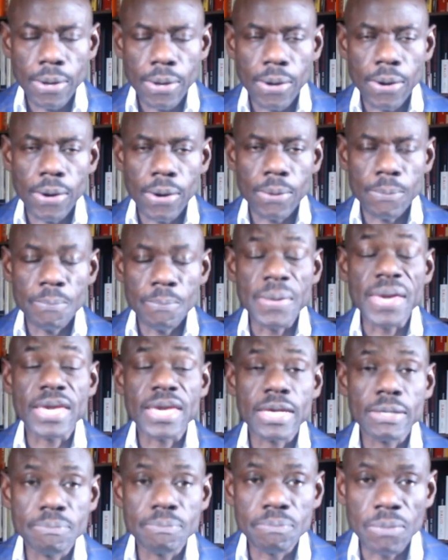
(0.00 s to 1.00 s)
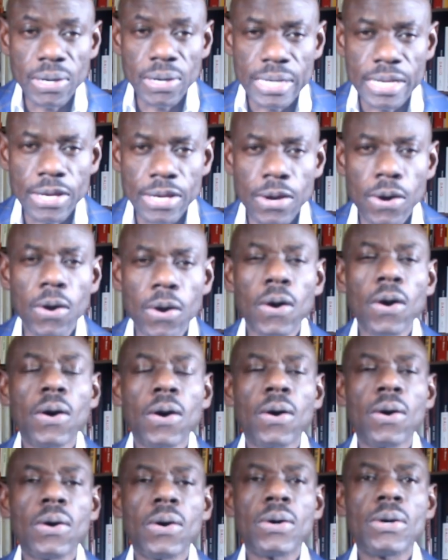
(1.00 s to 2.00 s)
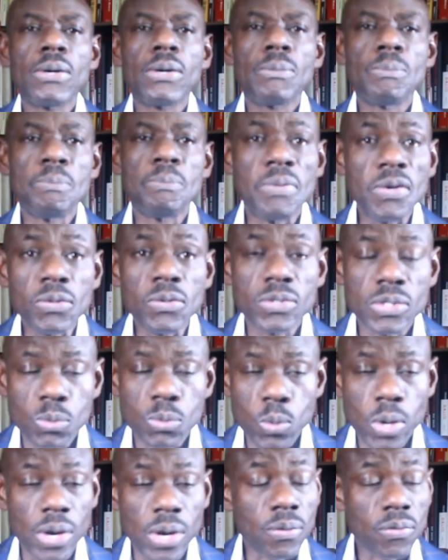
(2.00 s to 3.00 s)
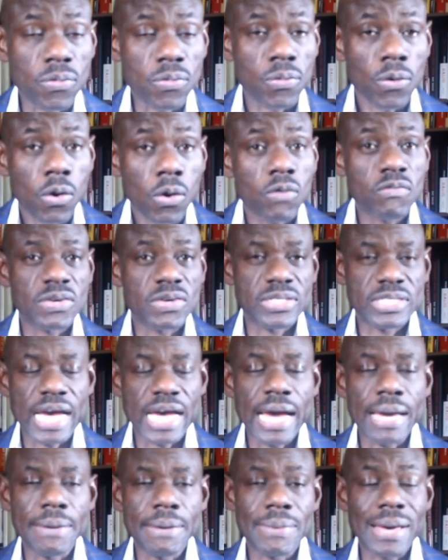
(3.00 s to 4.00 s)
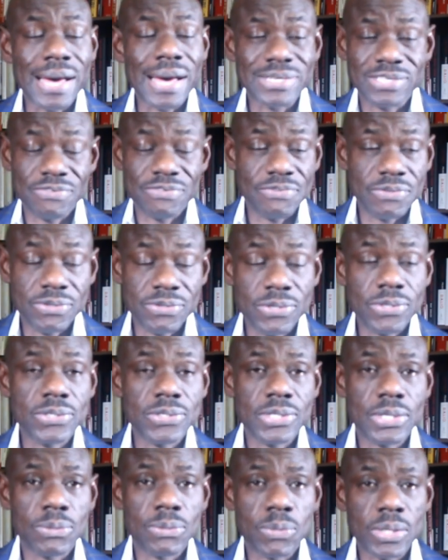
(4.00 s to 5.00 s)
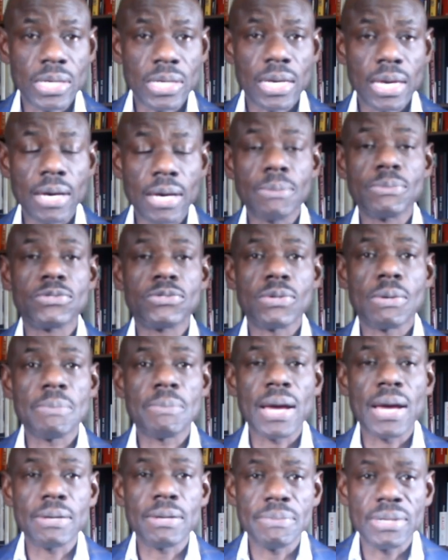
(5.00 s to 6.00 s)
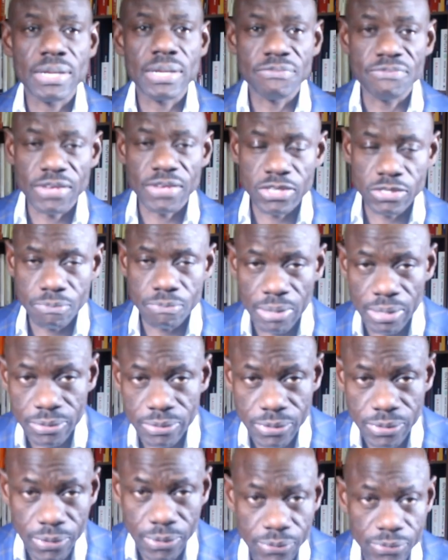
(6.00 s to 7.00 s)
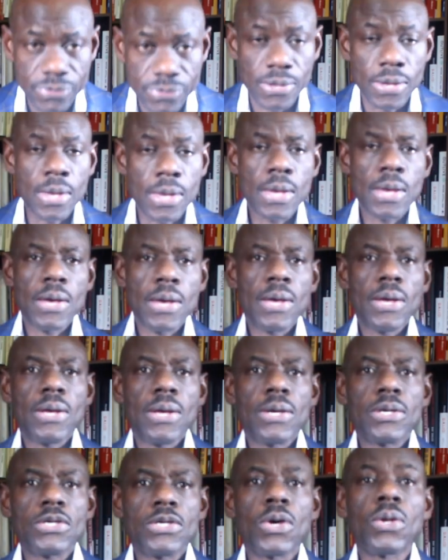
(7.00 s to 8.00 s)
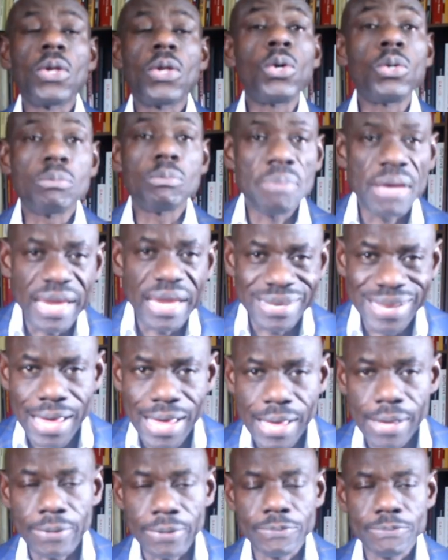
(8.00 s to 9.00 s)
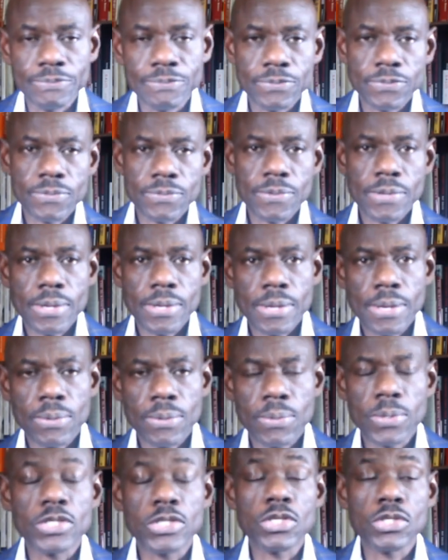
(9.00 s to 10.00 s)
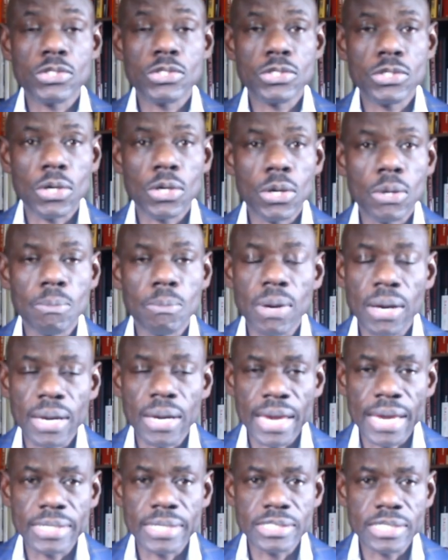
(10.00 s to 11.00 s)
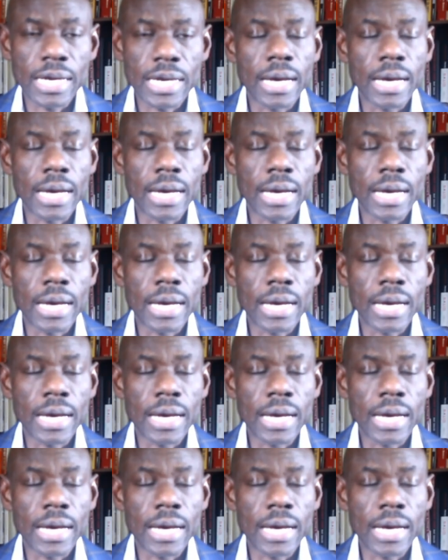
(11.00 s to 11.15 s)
or making money or building wealth over time as a physician when it comes to apartment investments is your loan pay down, which is your mortgage